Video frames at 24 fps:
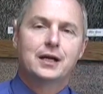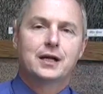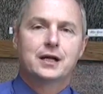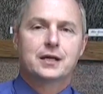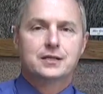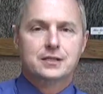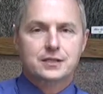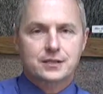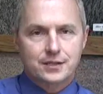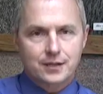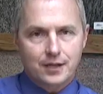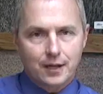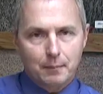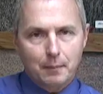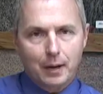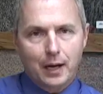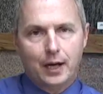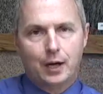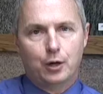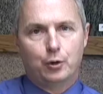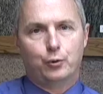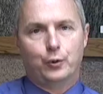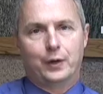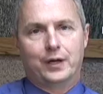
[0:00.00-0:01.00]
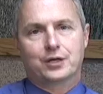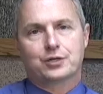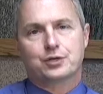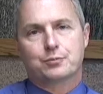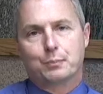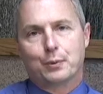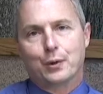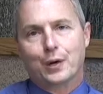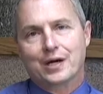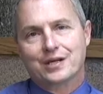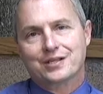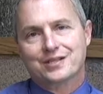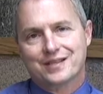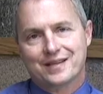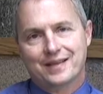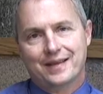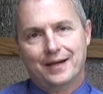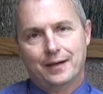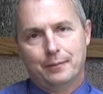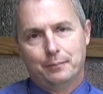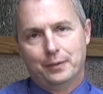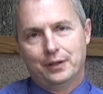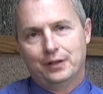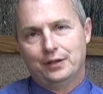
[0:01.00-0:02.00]
and somehow express
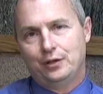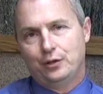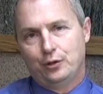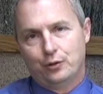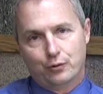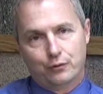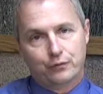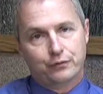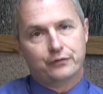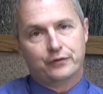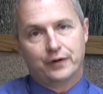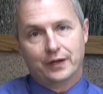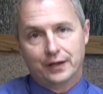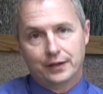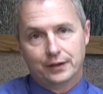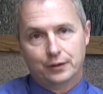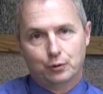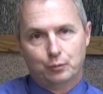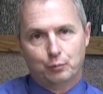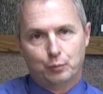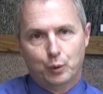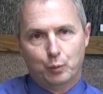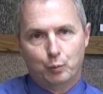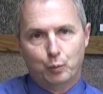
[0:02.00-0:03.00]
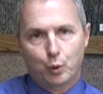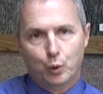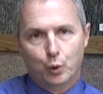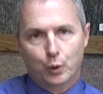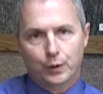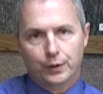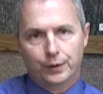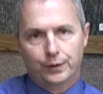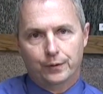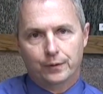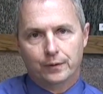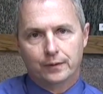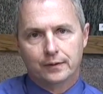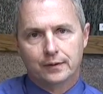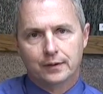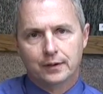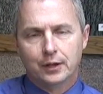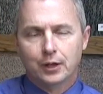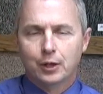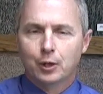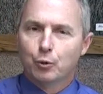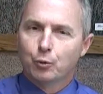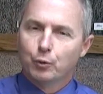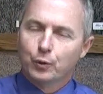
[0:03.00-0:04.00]
them in your final memorial.
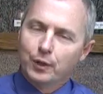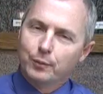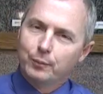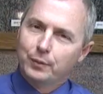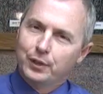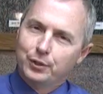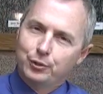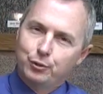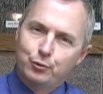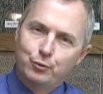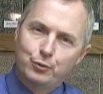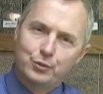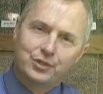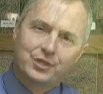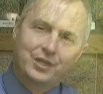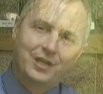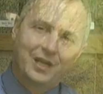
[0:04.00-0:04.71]
What I'm going to do is